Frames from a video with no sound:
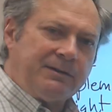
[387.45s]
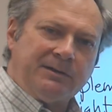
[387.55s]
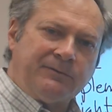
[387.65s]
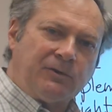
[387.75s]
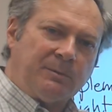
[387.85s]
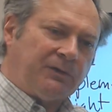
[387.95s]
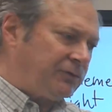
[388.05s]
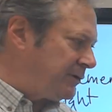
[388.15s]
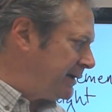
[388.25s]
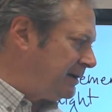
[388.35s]
They form a
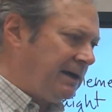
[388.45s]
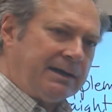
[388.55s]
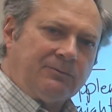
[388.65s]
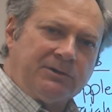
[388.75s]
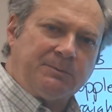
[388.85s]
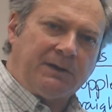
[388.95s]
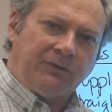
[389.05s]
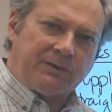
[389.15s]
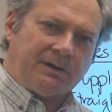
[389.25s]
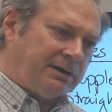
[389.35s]
straight line, which means
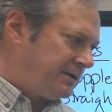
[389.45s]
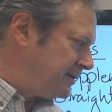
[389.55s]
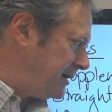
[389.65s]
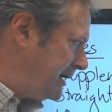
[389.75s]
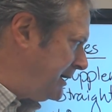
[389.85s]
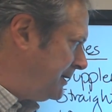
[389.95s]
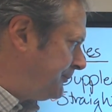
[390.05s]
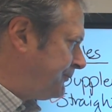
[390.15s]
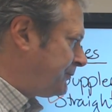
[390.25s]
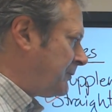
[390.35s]
they're 180.
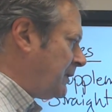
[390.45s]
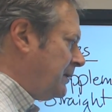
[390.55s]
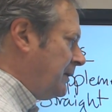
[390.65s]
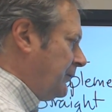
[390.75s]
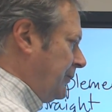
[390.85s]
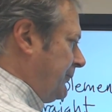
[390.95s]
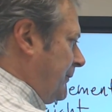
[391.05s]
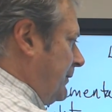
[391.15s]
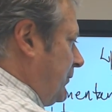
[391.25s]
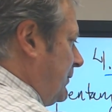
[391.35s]
So for
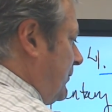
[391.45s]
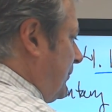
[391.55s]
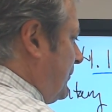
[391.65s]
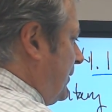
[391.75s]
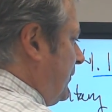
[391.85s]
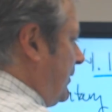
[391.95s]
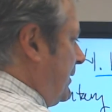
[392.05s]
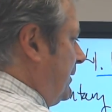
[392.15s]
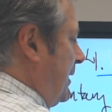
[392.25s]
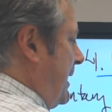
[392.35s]
instance, if we
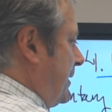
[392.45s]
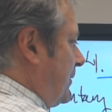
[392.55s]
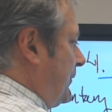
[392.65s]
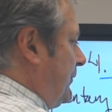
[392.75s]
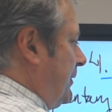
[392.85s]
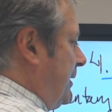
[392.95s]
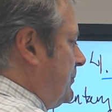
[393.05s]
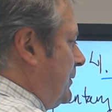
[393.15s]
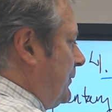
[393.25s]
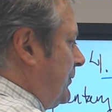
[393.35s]
said angle C
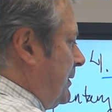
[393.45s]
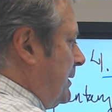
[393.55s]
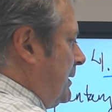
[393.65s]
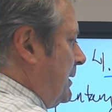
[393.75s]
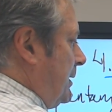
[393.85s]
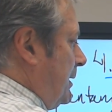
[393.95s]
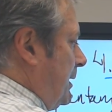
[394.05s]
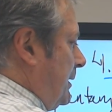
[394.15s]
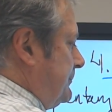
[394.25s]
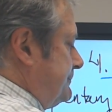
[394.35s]
was,
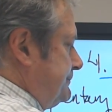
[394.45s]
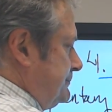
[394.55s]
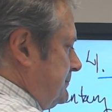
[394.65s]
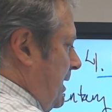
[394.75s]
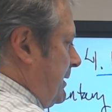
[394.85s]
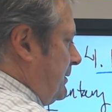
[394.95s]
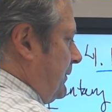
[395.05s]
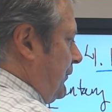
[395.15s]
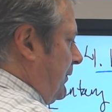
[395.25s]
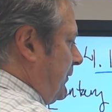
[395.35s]
I don't know,
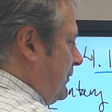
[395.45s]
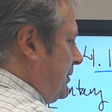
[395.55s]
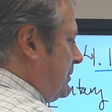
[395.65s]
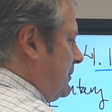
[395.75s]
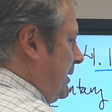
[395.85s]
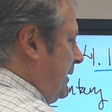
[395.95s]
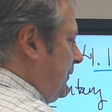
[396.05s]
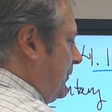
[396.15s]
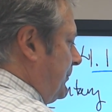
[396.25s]
60 degrees.